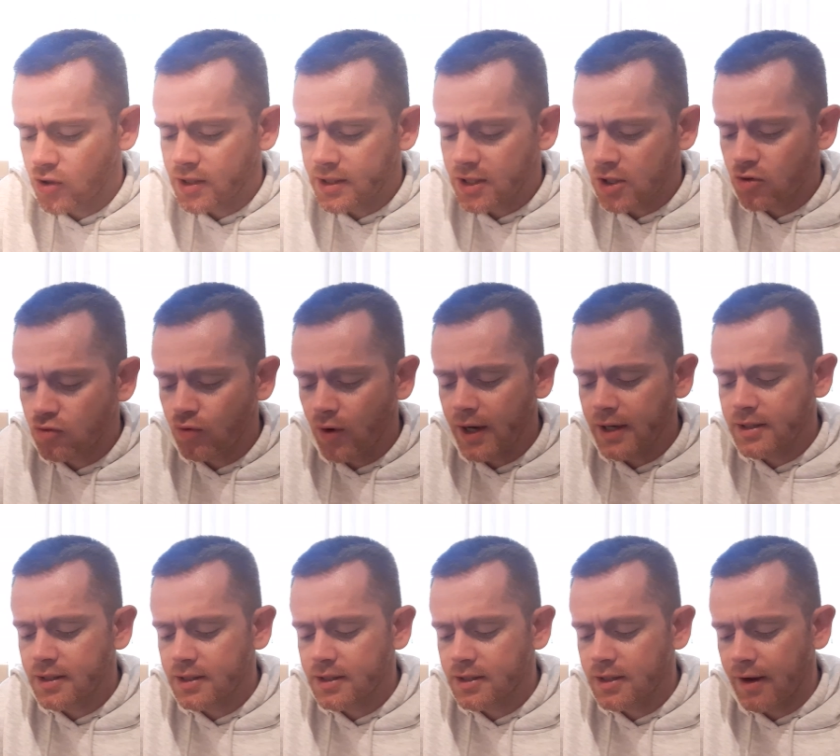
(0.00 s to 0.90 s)
it's the
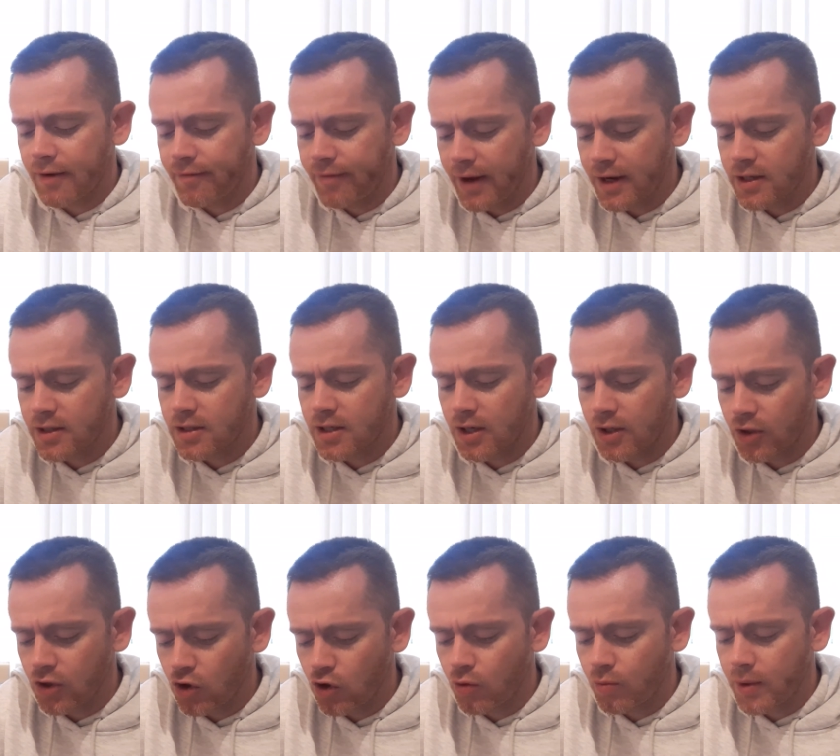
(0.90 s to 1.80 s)
greatest event in
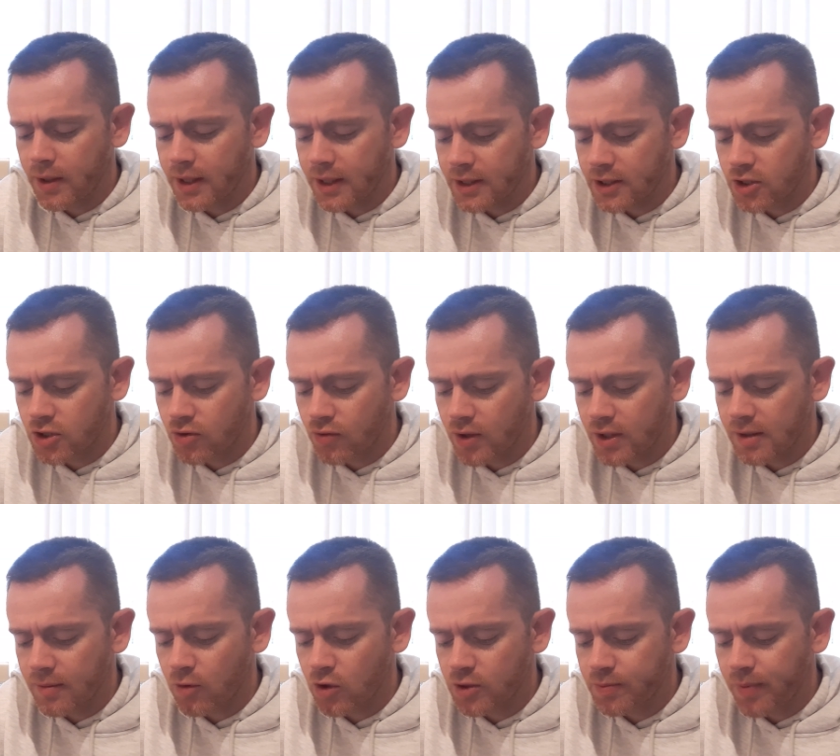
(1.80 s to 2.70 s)
human history, and the
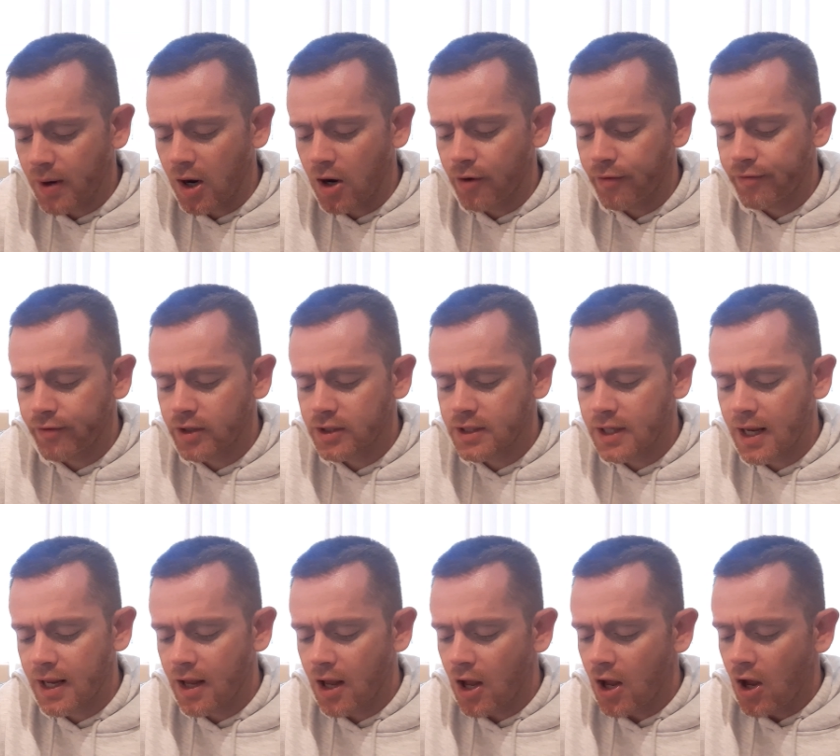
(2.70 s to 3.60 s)
most powerful
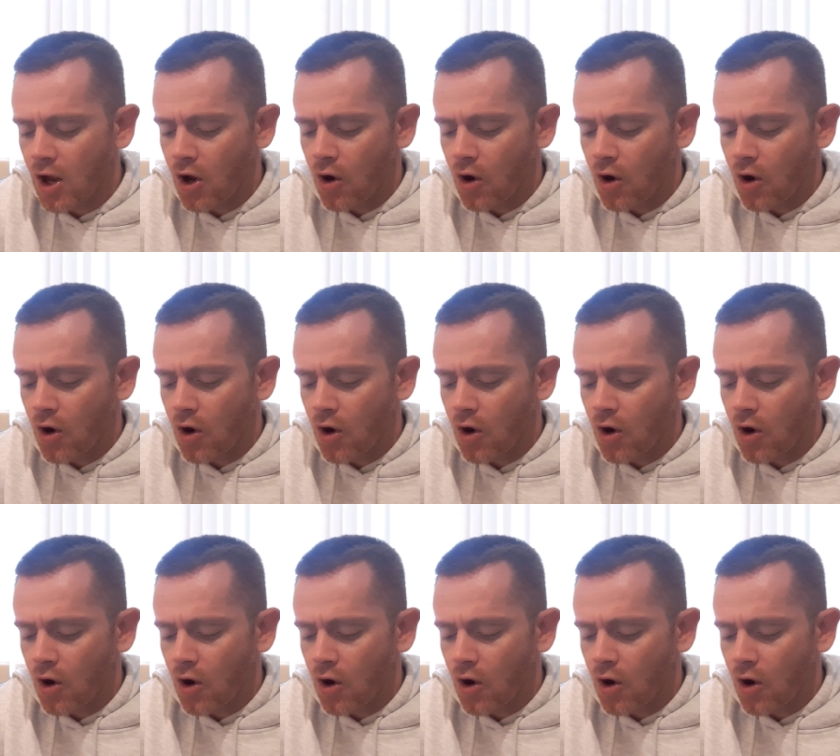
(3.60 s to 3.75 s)
day,